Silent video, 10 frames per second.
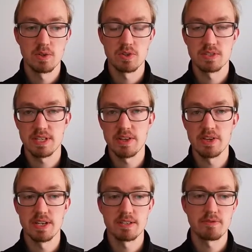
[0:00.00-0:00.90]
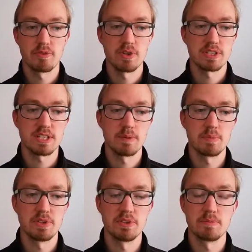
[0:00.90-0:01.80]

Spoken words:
You could say that, for example,